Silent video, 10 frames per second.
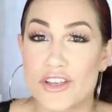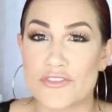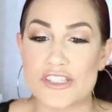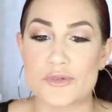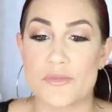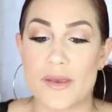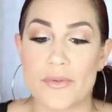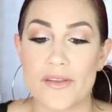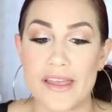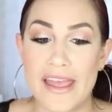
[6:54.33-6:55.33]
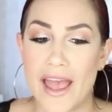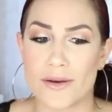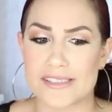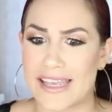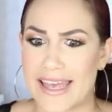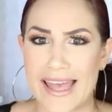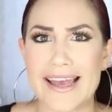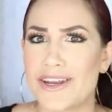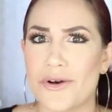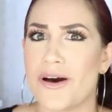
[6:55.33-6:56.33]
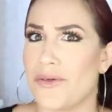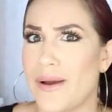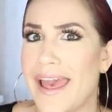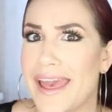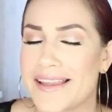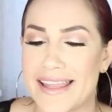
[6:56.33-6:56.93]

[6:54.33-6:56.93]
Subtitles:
converse with people, I was like, I gotta go all the way.